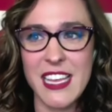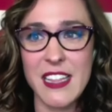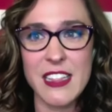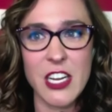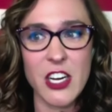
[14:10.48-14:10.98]
And
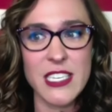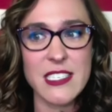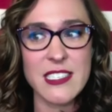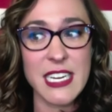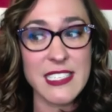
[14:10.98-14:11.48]
then there
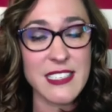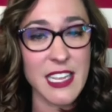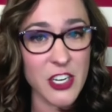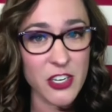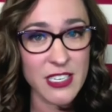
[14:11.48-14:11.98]
is a state
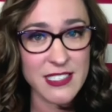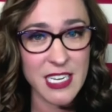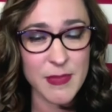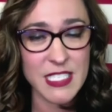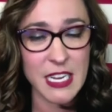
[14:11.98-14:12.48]
senator.
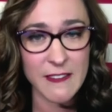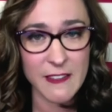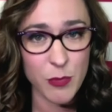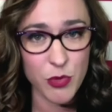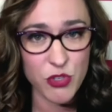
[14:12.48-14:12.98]
His name is
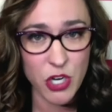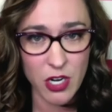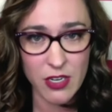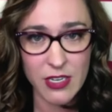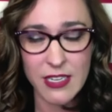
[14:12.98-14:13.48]
Anthony
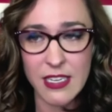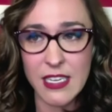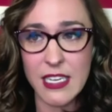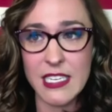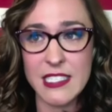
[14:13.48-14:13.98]
Bouchard.
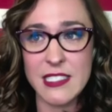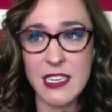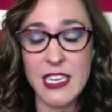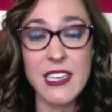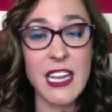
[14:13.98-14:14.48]
He
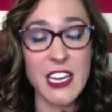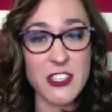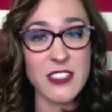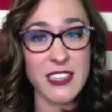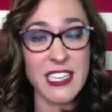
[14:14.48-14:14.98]

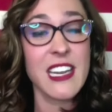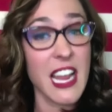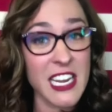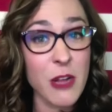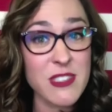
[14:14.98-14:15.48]
and
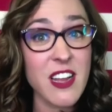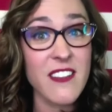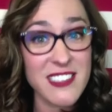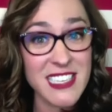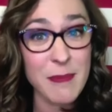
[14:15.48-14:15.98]
I announced
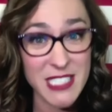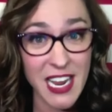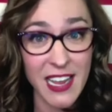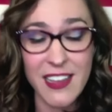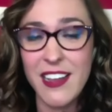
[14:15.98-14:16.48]
on the same
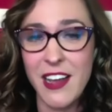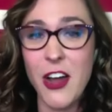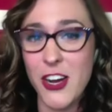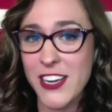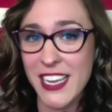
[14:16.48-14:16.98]
day
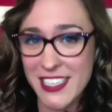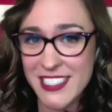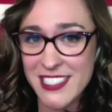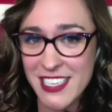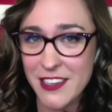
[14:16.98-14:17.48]
our
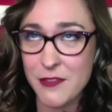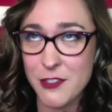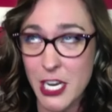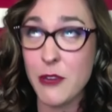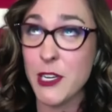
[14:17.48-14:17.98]
candidacy
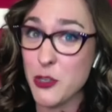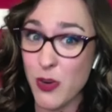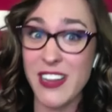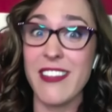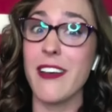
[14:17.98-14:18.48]
of January
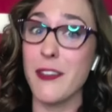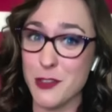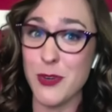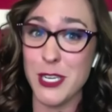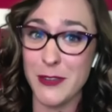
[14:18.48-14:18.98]
20th
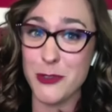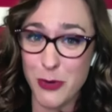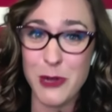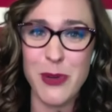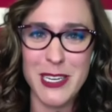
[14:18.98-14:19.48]
of
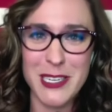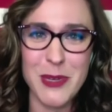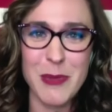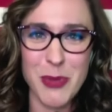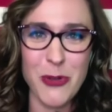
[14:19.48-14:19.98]
2021.
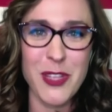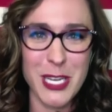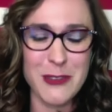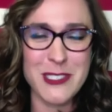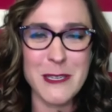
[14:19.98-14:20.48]
We both
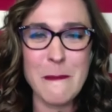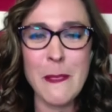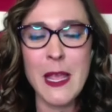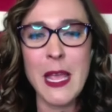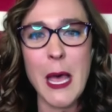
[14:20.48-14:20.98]
announced.